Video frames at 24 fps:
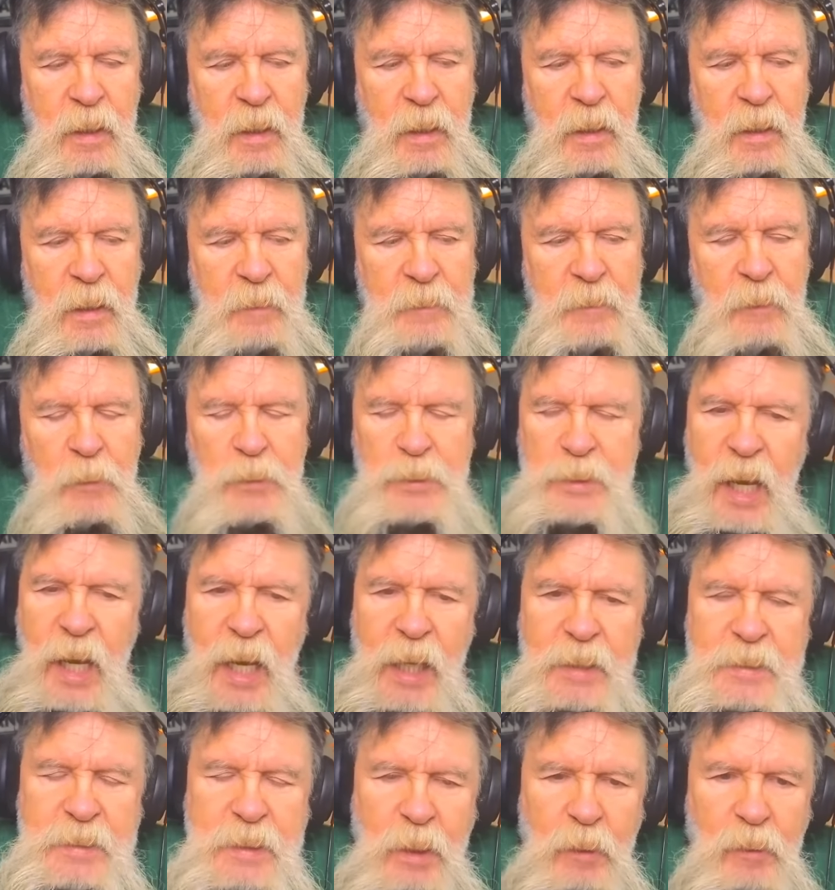Those
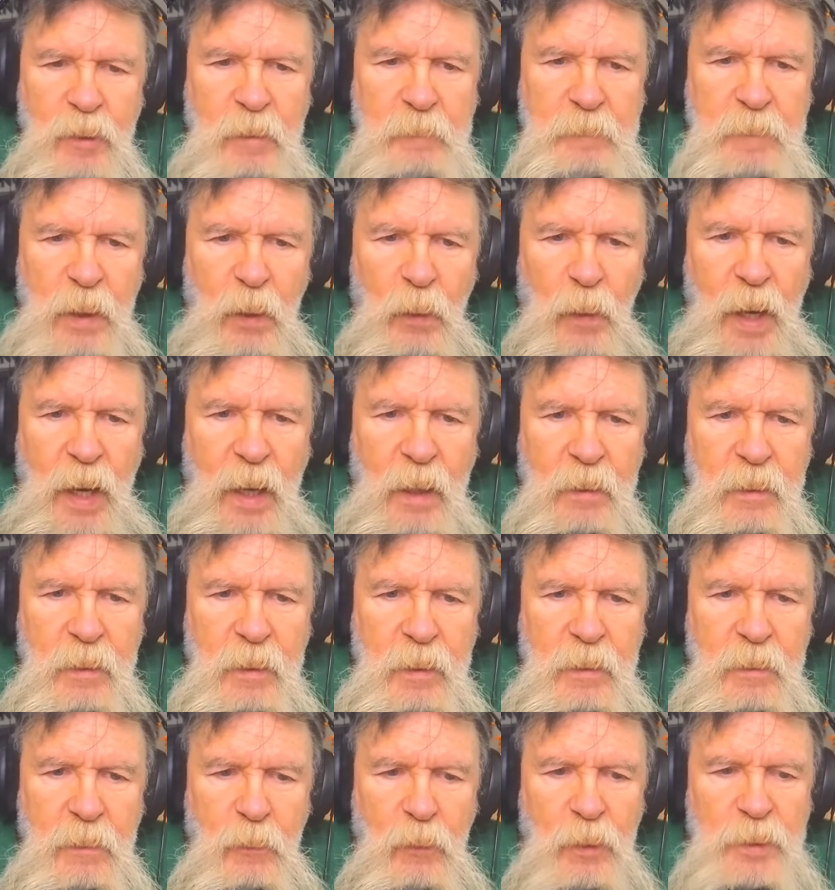guys don't even know how
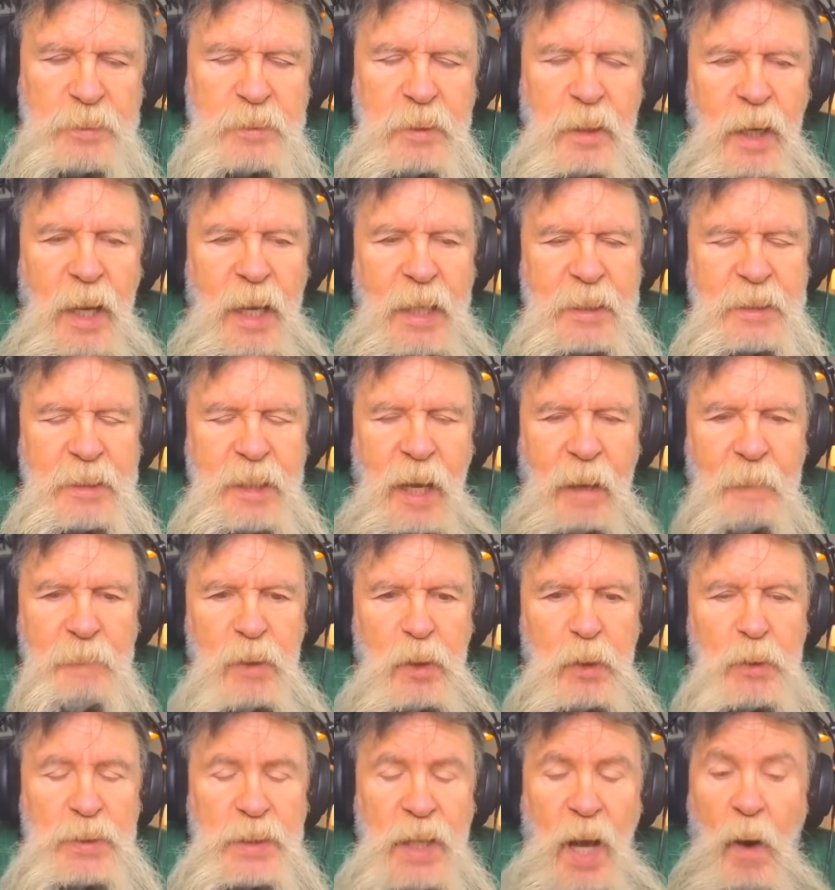to. When's the last time
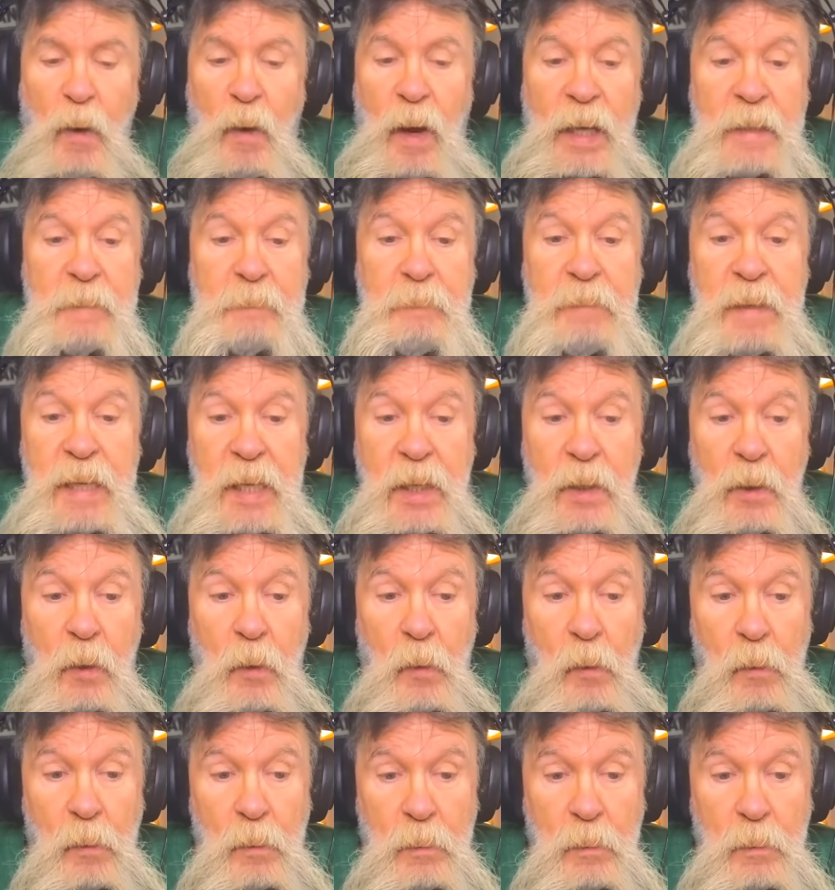you saw a bill?